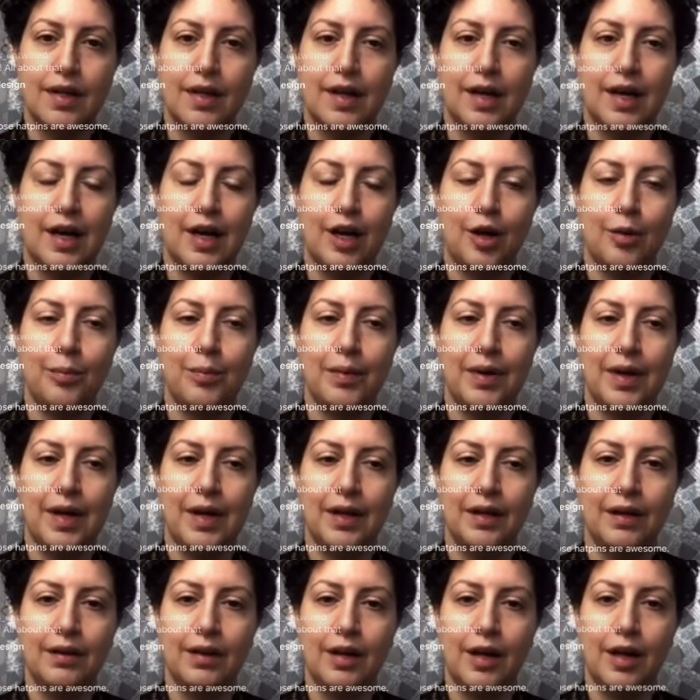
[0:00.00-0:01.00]
um,
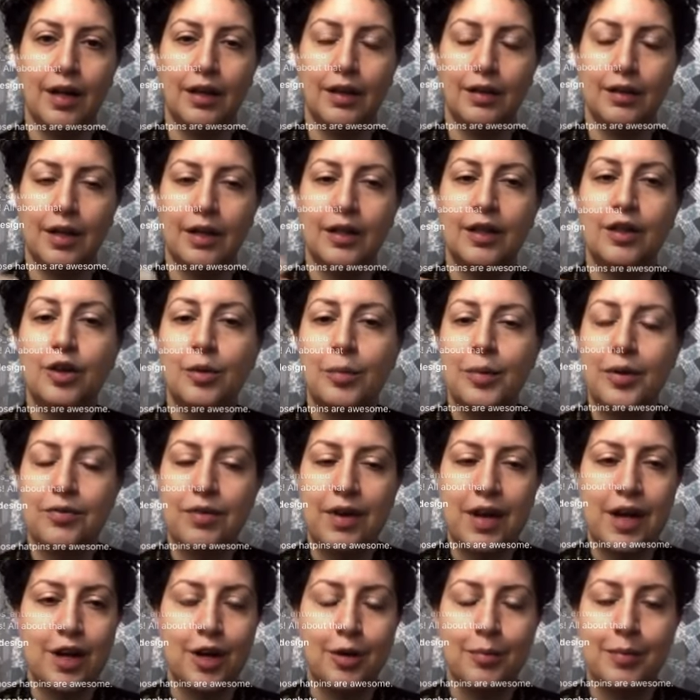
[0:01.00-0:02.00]
a, a, a little bit
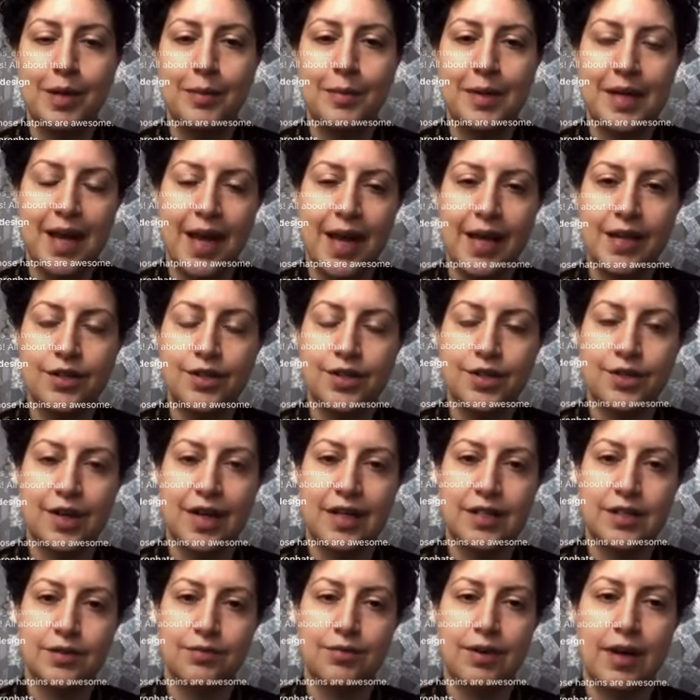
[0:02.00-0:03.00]
of hair, maybe eight
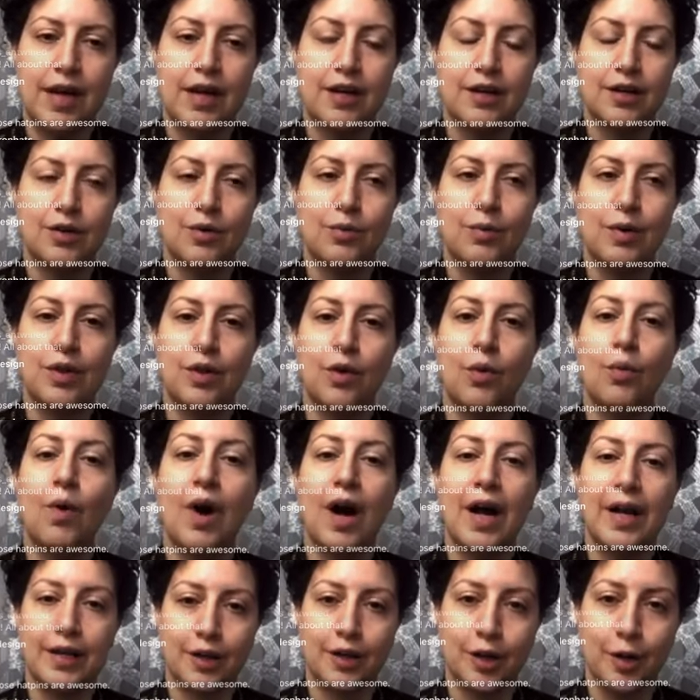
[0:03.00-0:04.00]
strands of hair with a
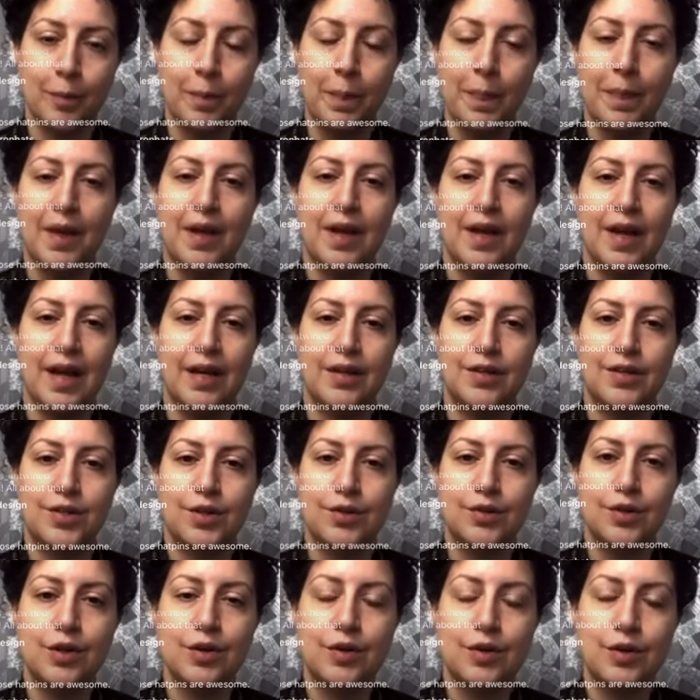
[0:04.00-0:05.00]
wire and
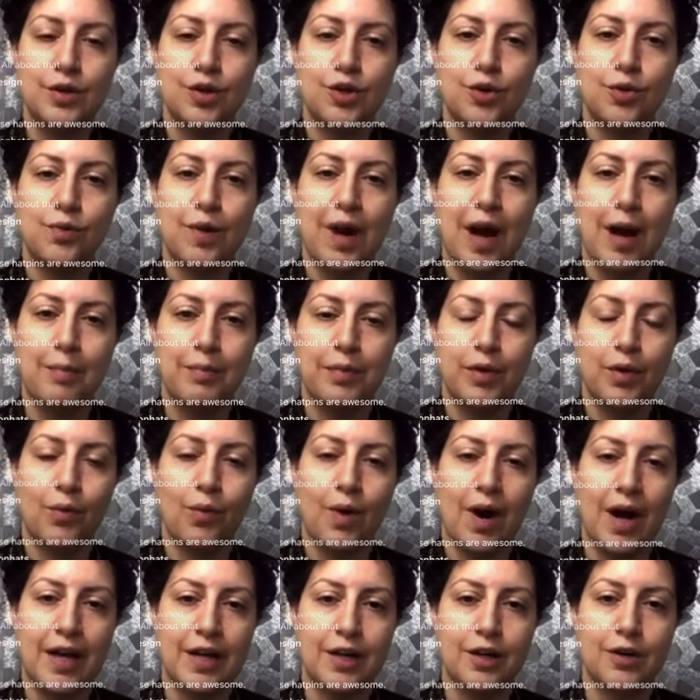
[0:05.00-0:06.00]
so you you wrap the
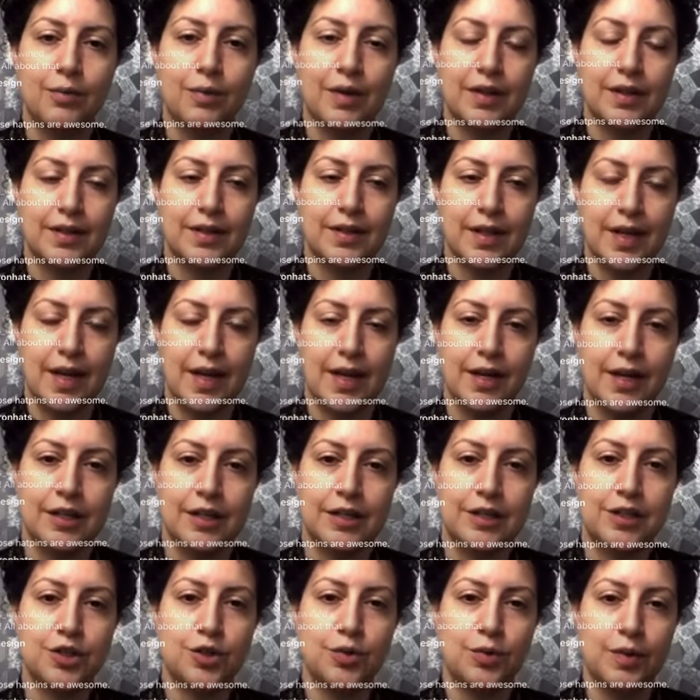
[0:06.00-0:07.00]
wire with the
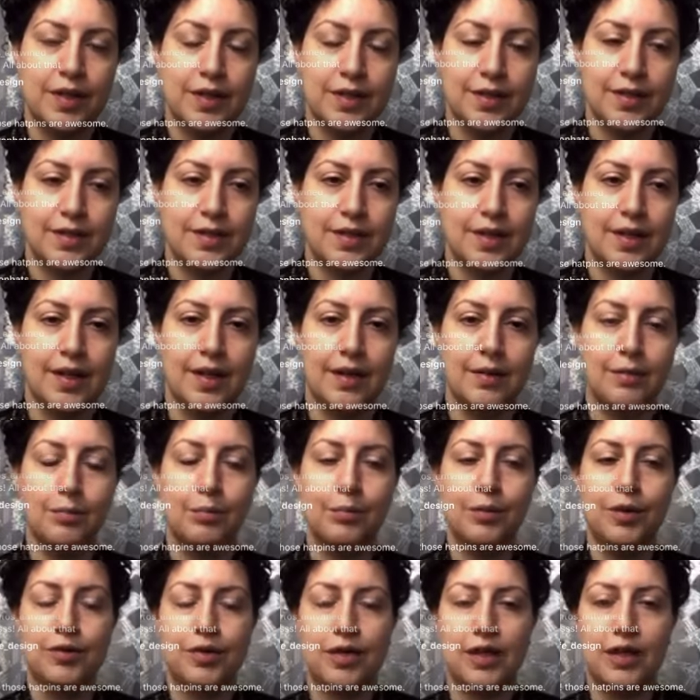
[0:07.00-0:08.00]
hair and twist and
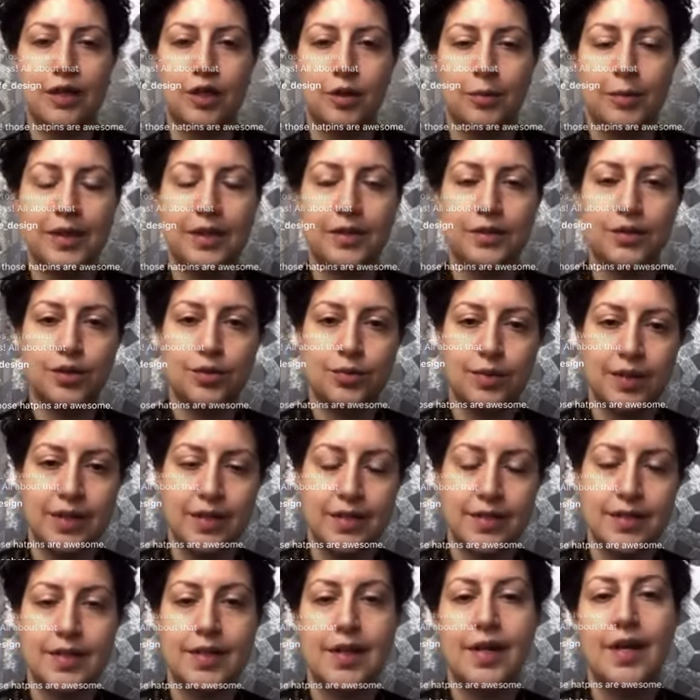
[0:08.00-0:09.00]
move it a little bit and twist